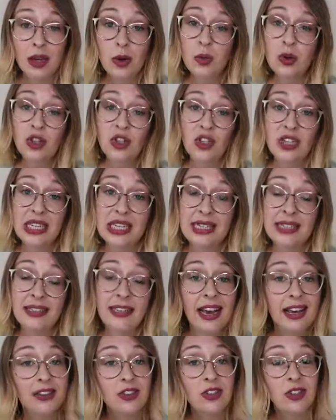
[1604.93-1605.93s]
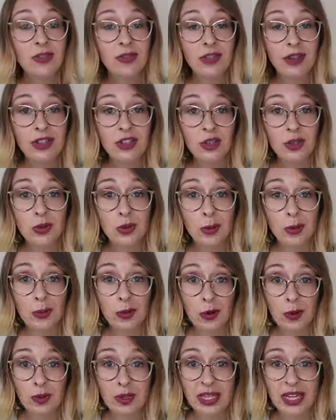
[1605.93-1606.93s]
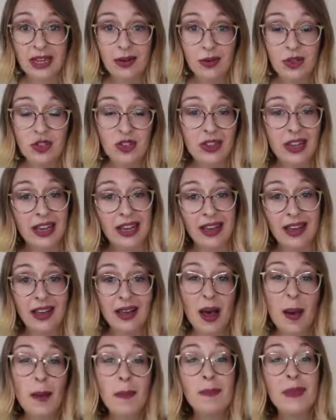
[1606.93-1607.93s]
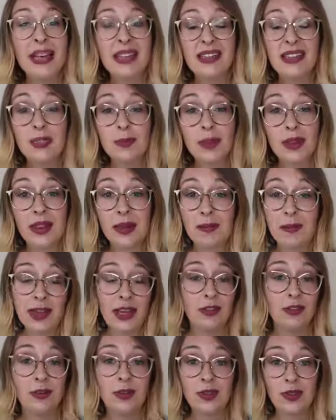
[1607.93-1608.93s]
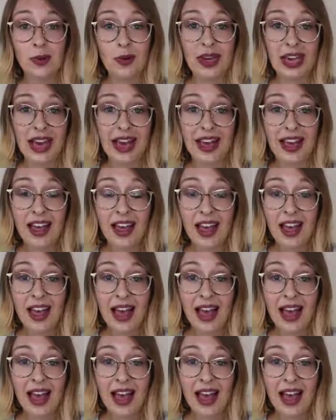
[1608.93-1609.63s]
which is textured vegetable protein, which is like a, a mince but then made from soya.